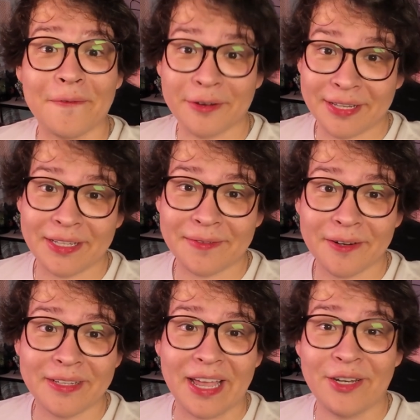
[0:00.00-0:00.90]
first things
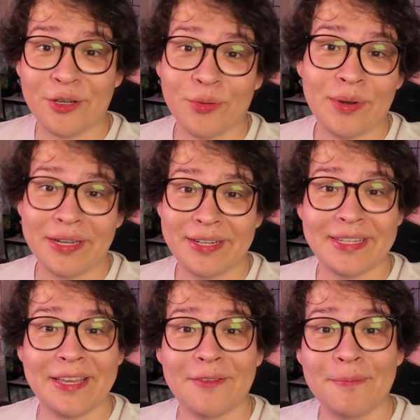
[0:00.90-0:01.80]
first, I do want to just
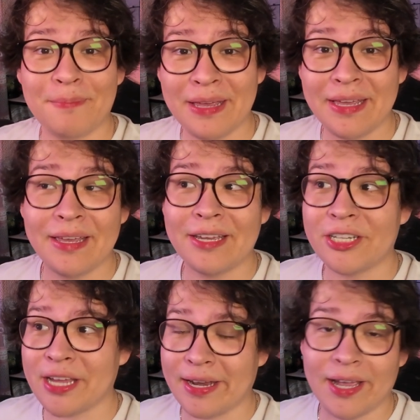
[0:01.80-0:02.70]
give a big
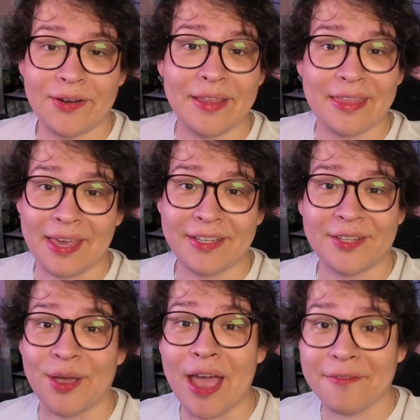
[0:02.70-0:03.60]
shout out and thanks
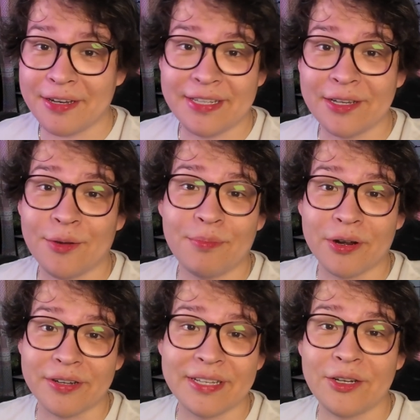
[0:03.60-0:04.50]
to every single
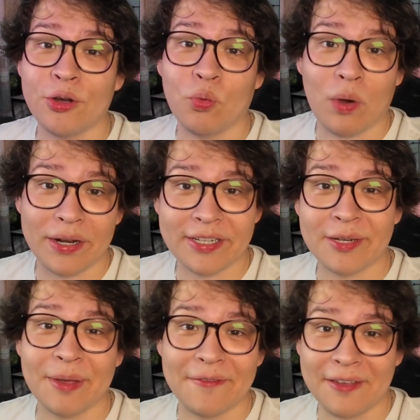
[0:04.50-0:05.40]
person who watched
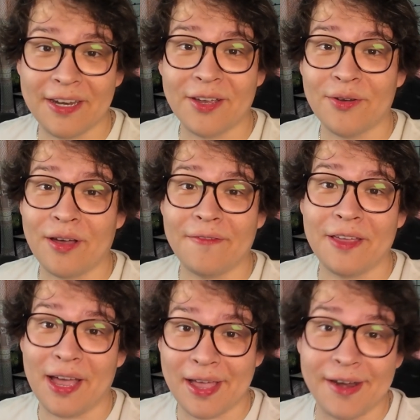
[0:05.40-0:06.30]
my video of the
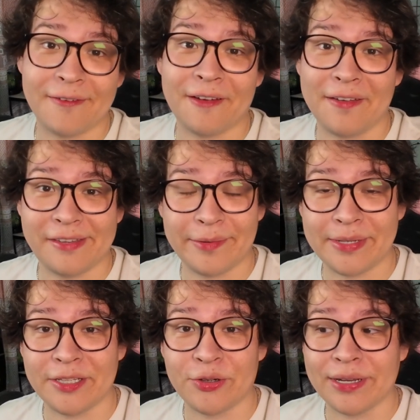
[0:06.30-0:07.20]
Ionic 5 tips
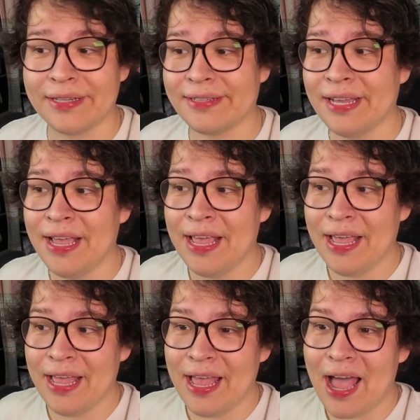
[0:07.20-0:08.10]
and tricks.
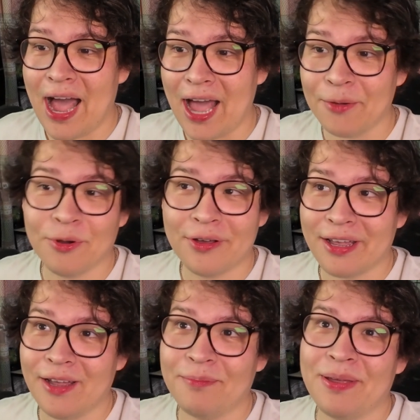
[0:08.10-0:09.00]
I woke
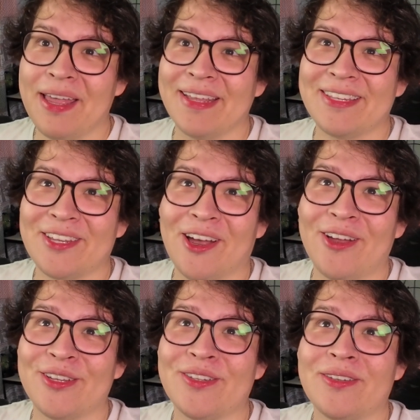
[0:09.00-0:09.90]
up and
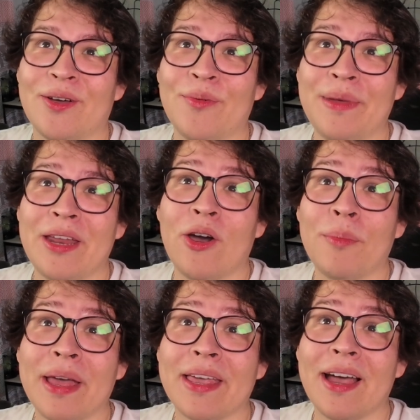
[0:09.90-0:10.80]
saw so many, oh
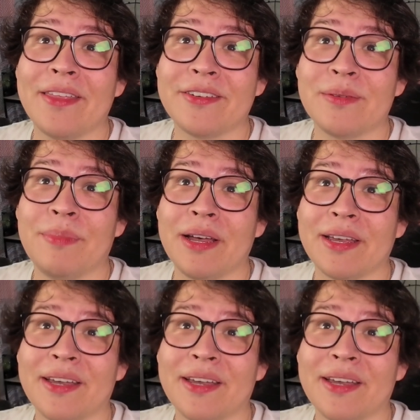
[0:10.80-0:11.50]
my god, there's a bug.